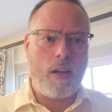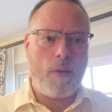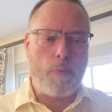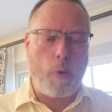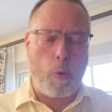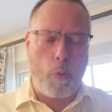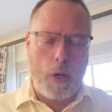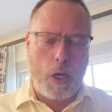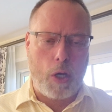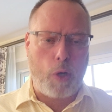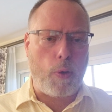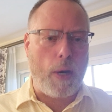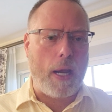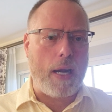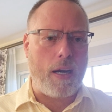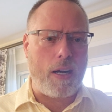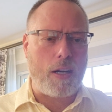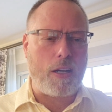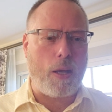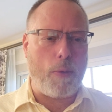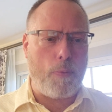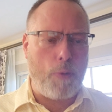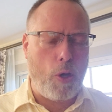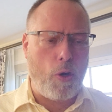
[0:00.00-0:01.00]
But we created
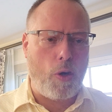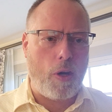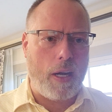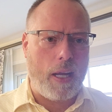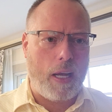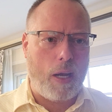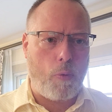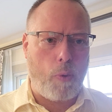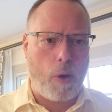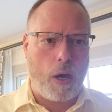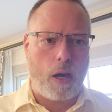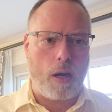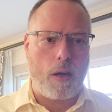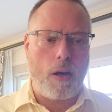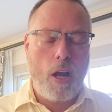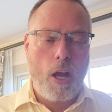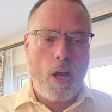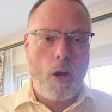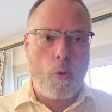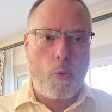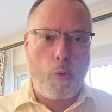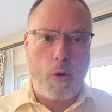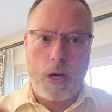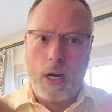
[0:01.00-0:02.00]
a community where
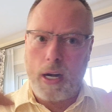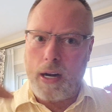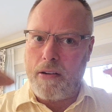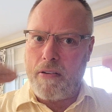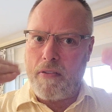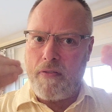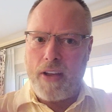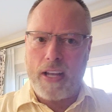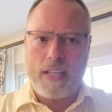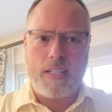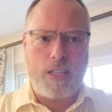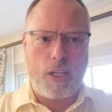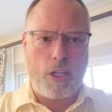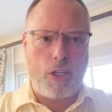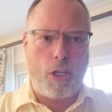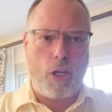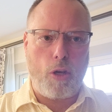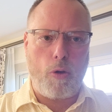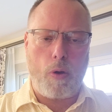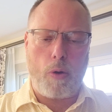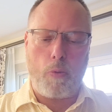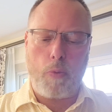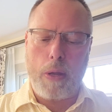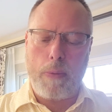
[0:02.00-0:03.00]
we're going to invest in
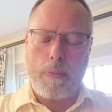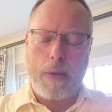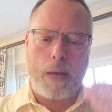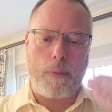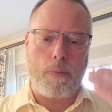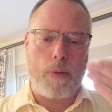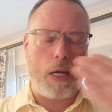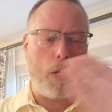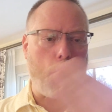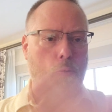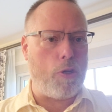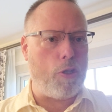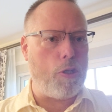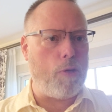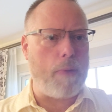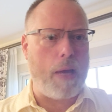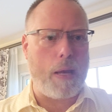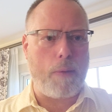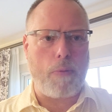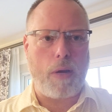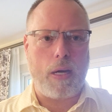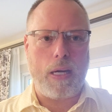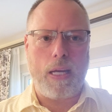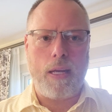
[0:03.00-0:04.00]
you and we make money when you
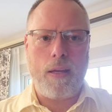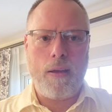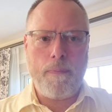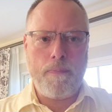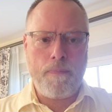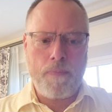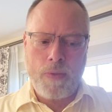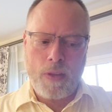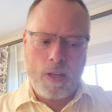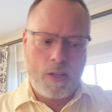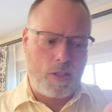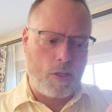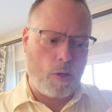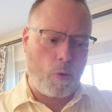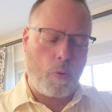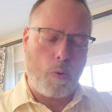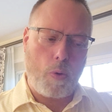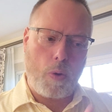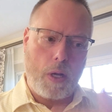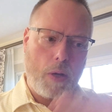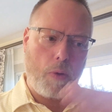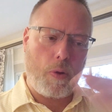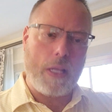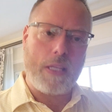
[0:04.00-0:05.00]
make money.
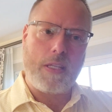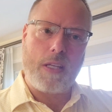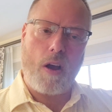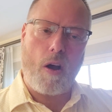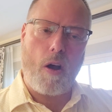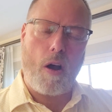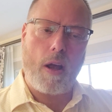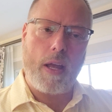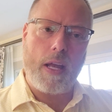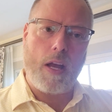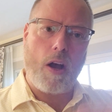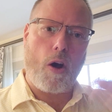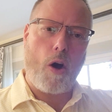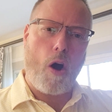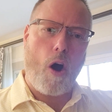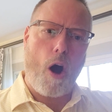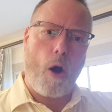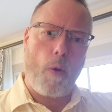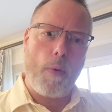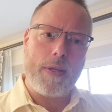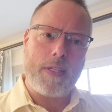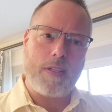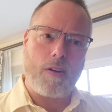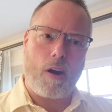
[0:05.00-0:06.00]
So it's
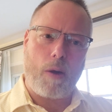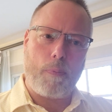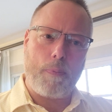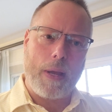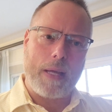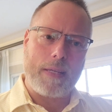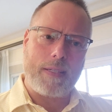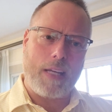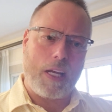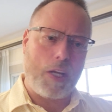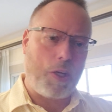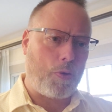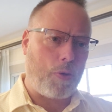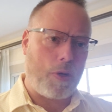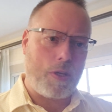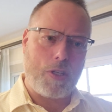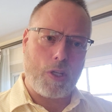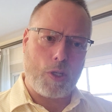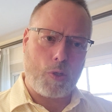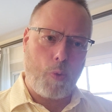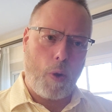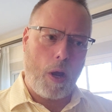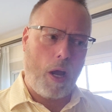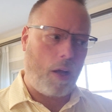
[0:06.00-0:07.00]
always in our best interest
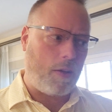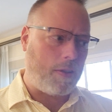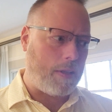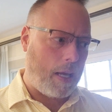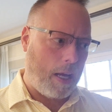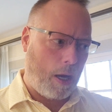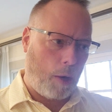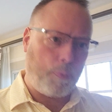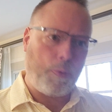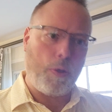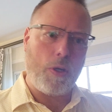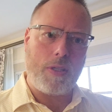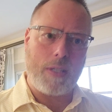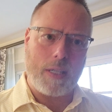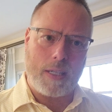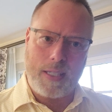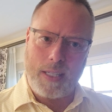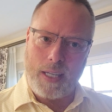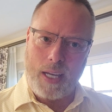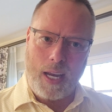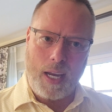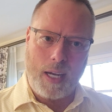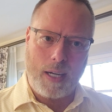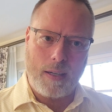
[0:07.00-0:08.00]
as well to help you
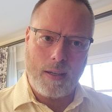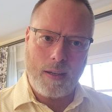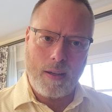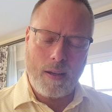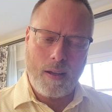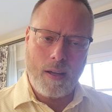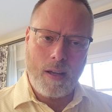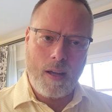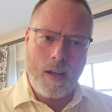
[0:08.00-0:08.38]
succeed.